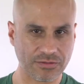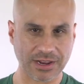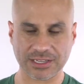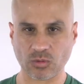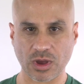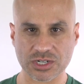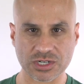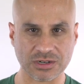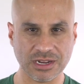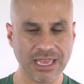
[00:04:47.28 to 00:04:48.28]
of the next
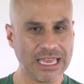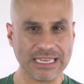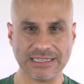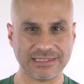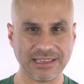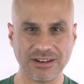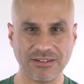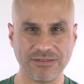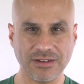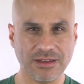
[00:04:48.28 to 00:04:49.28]
question, instead
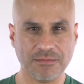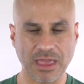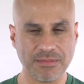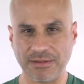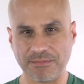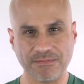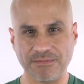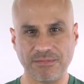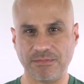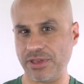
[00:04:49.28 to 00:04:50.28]
of maybe
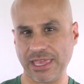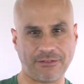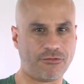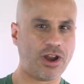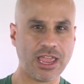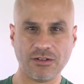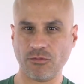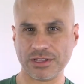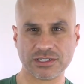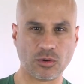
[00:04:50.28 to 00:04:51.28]
being afraid
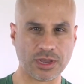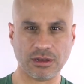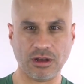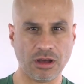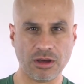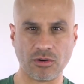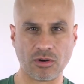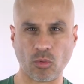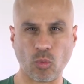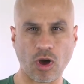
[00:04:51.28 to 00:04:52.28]
of what's going on
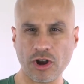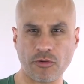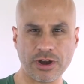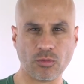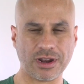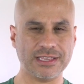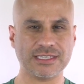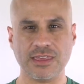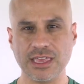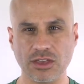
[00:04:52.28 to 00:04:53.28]
or wondering what
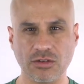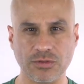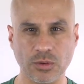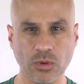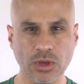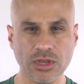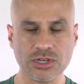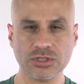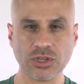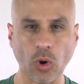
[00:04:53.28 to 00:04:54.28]
he's thinking of you,
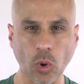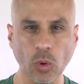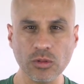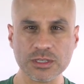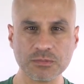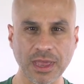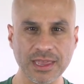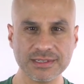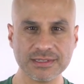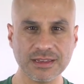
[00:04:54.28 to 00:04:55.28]
just hold
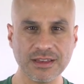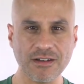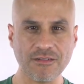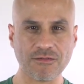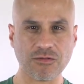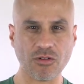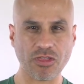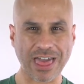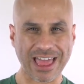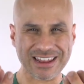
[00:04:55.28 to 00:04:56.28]
space for
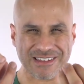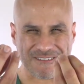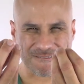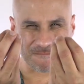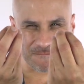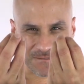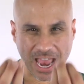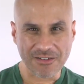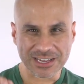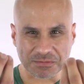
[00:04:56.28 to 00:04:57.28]
that
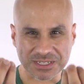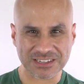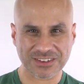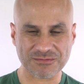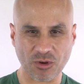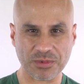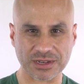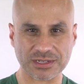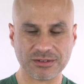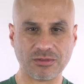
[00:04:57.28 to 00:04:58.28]
very specific
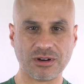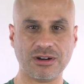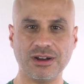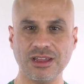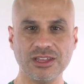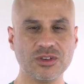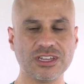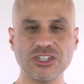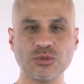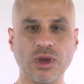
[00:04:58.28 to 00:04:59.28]
moment where you
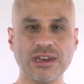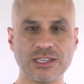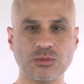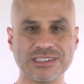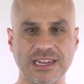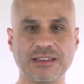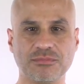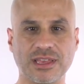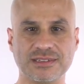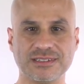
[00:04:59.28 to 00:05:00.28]
can just witness what's taking
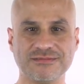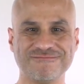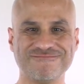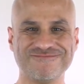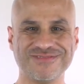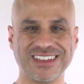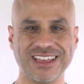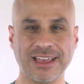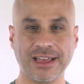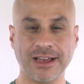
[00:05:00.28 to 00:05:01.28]
place.
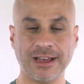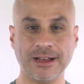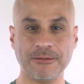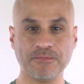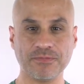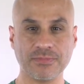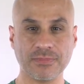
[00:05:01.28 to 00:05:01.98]
Um,